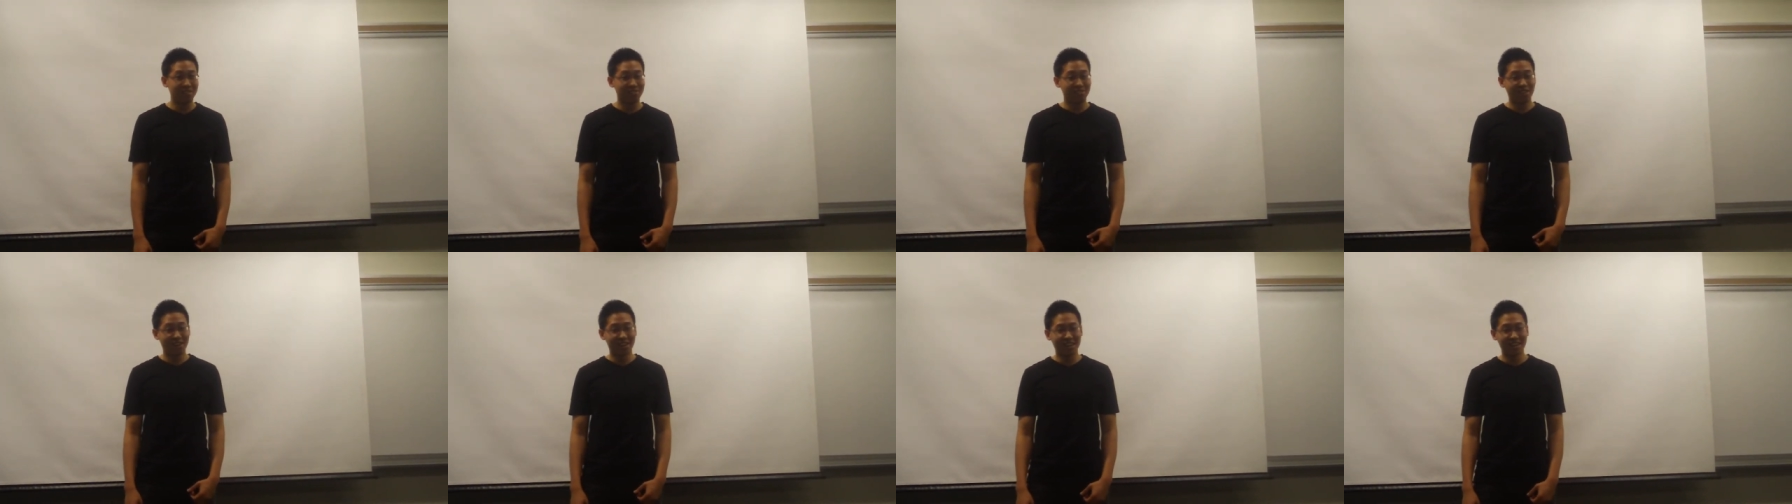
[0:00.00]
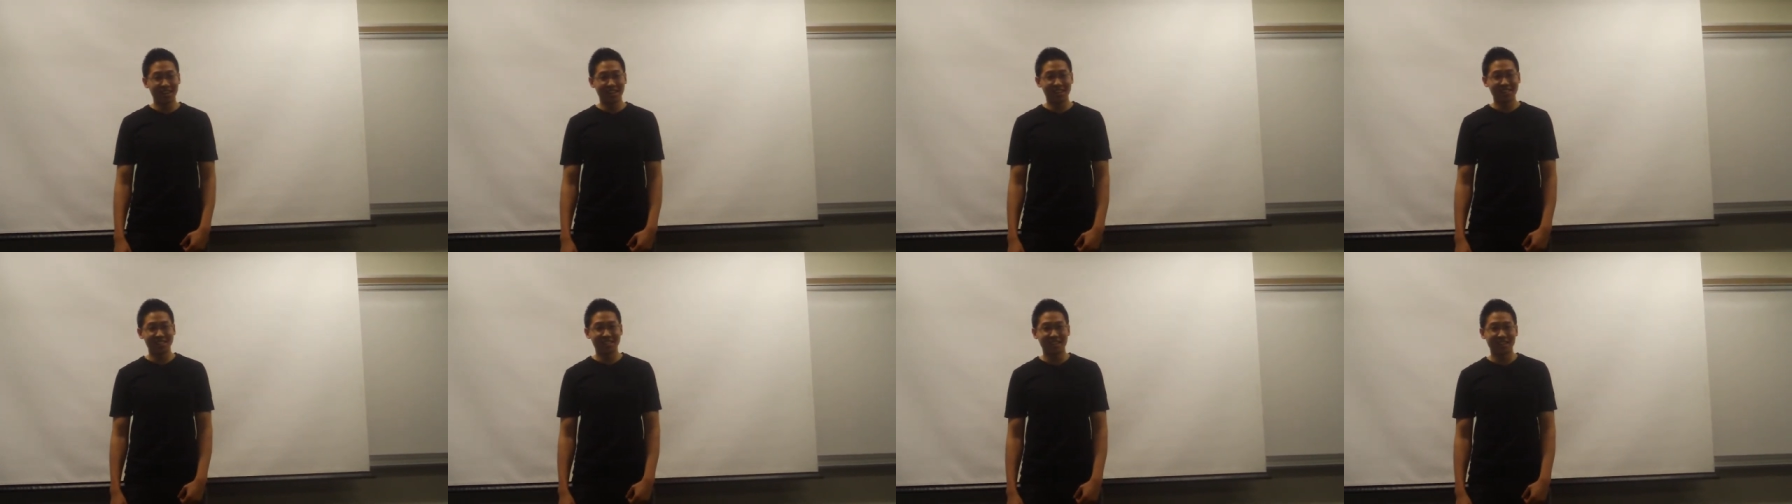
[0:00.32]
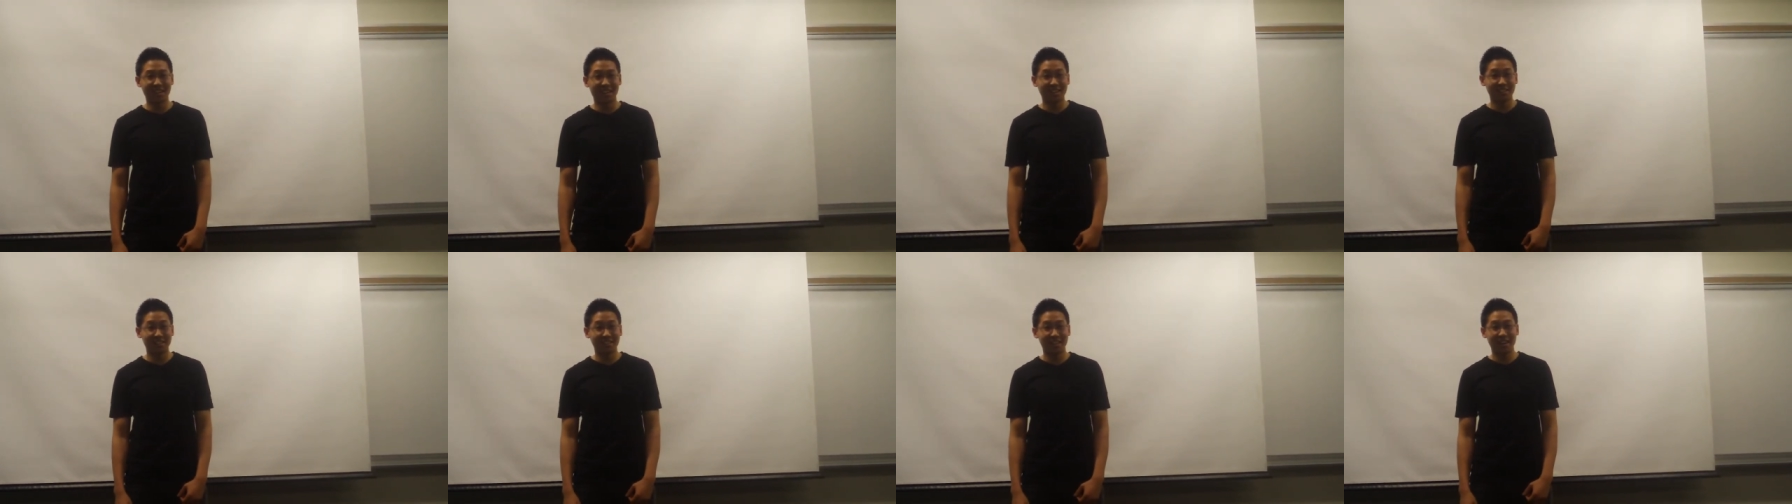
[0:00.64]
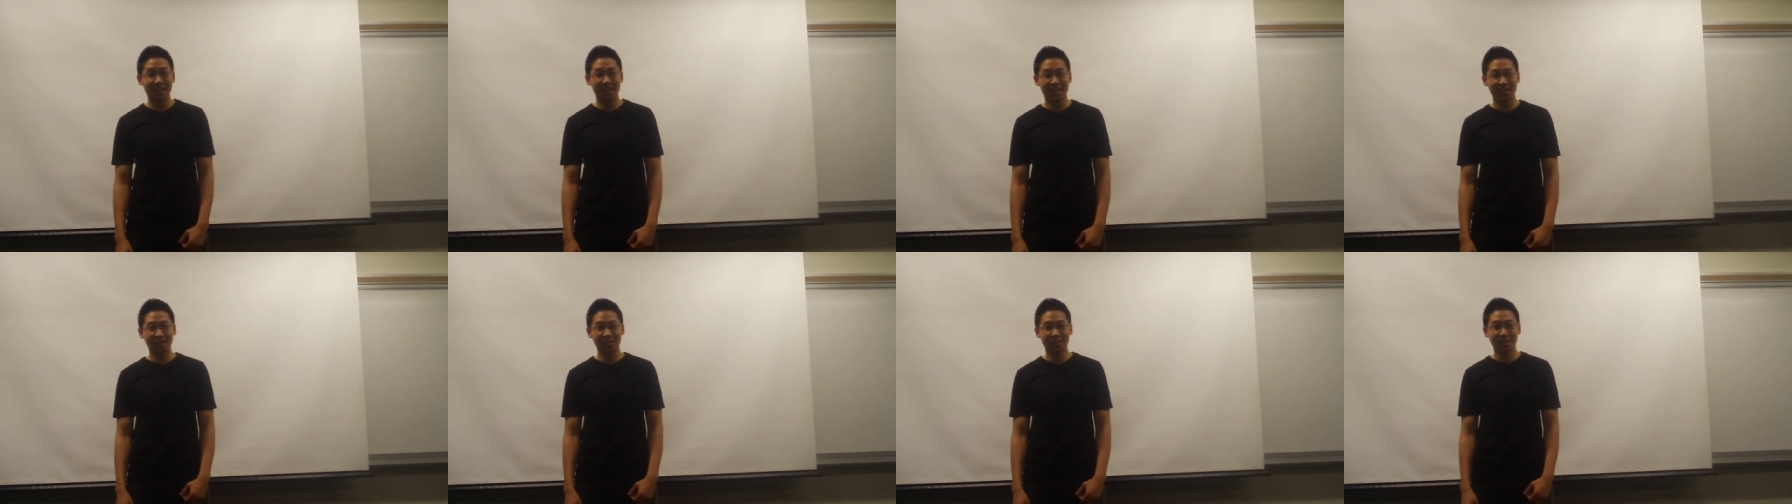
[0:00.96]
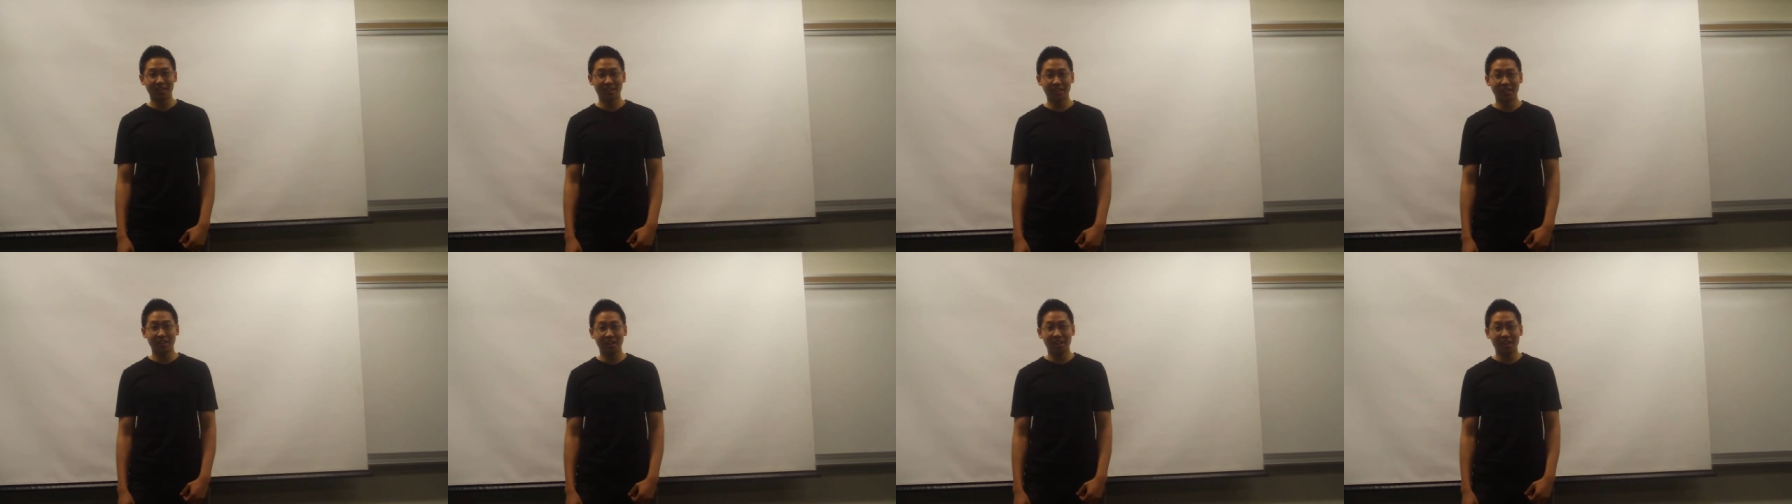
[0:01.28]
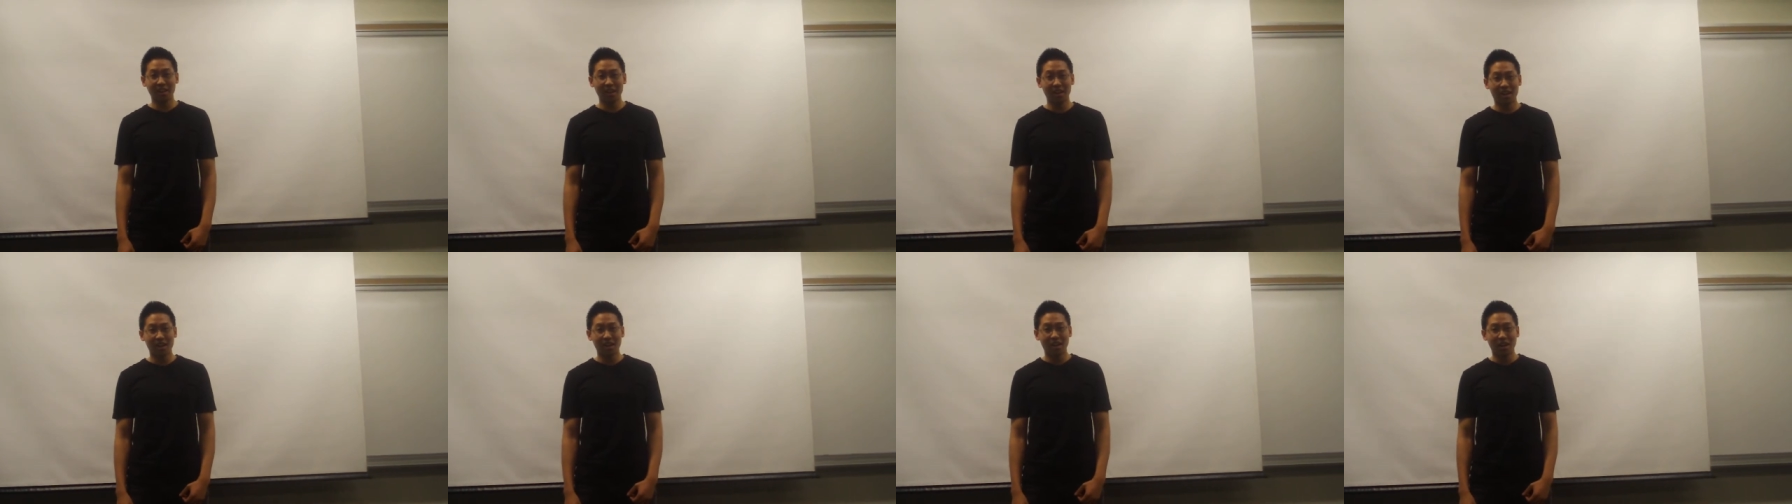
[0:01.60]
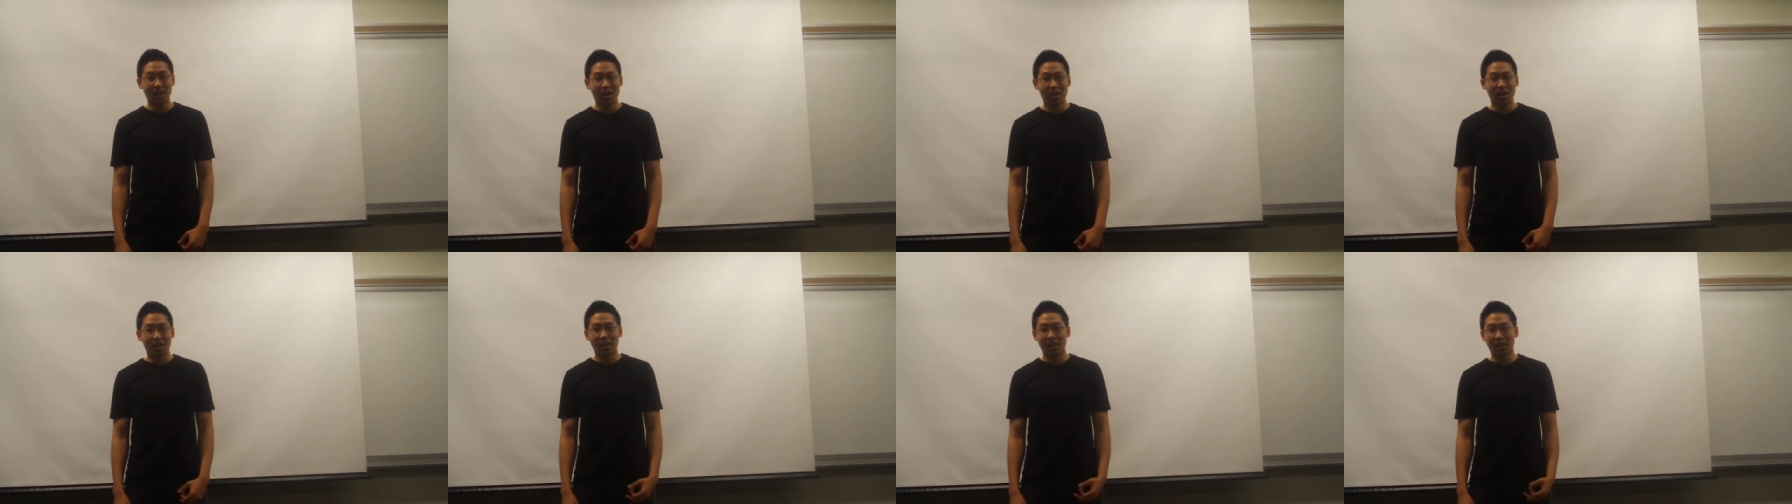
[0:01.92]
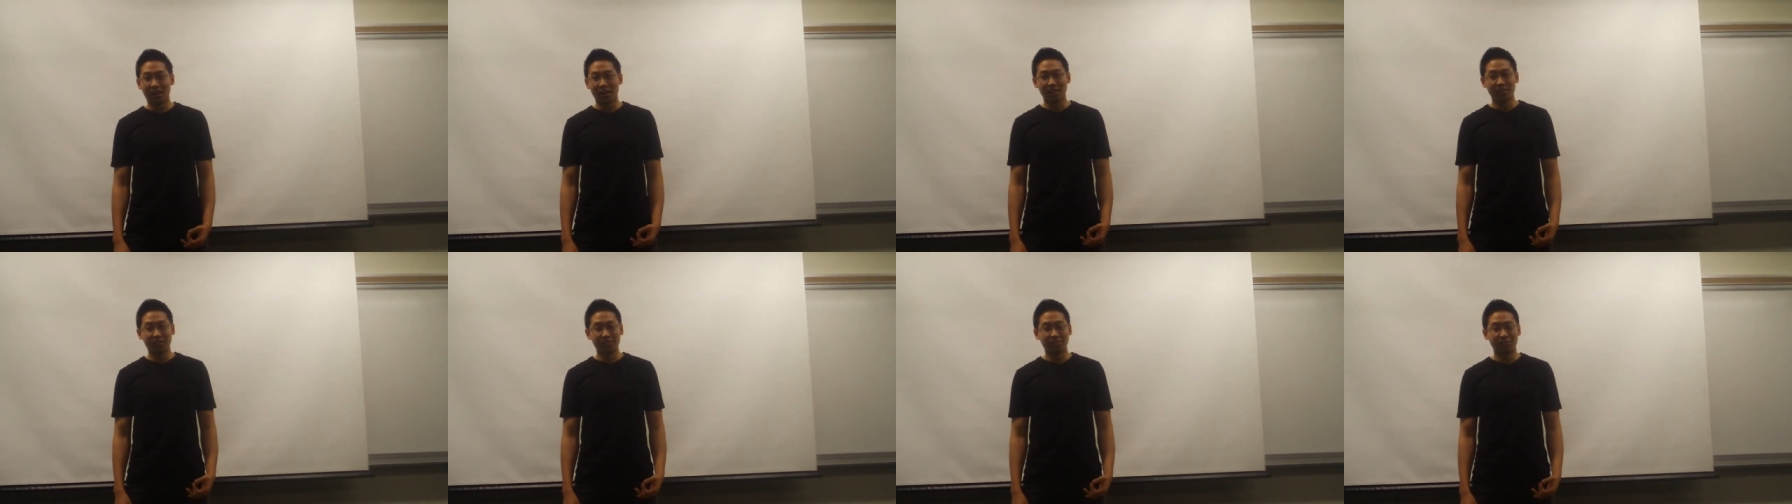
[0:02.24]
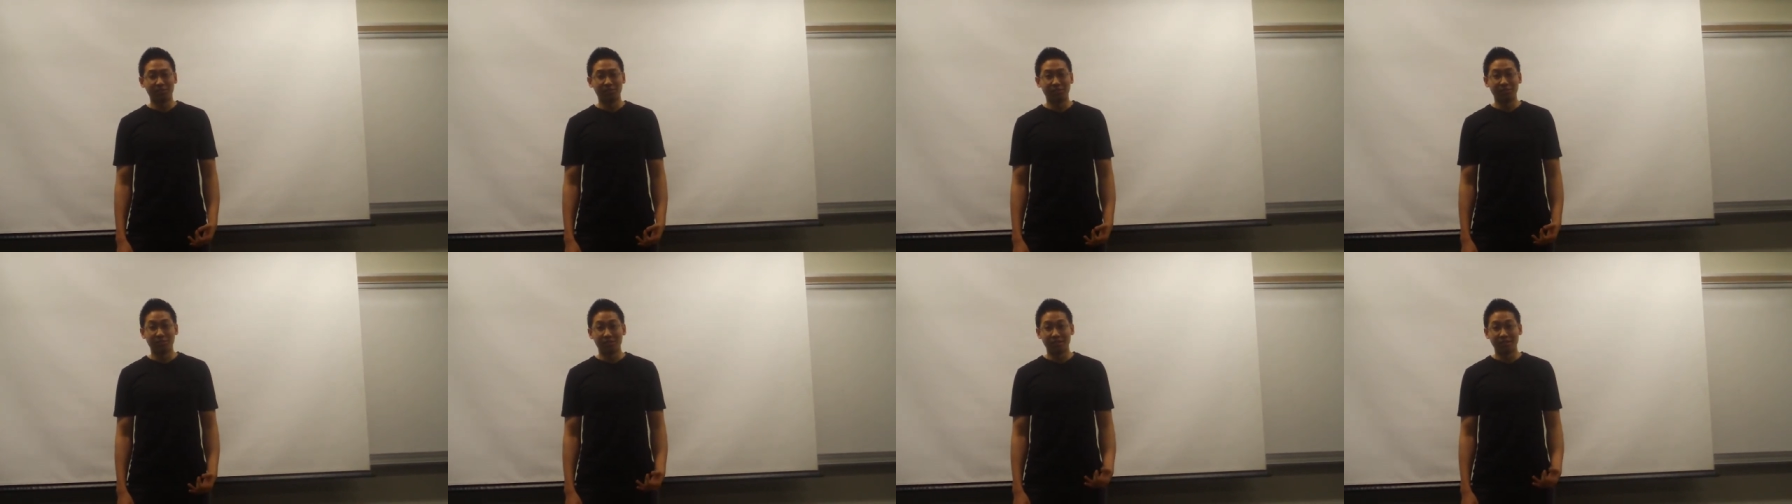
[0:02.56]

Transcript: finance and accounting. I've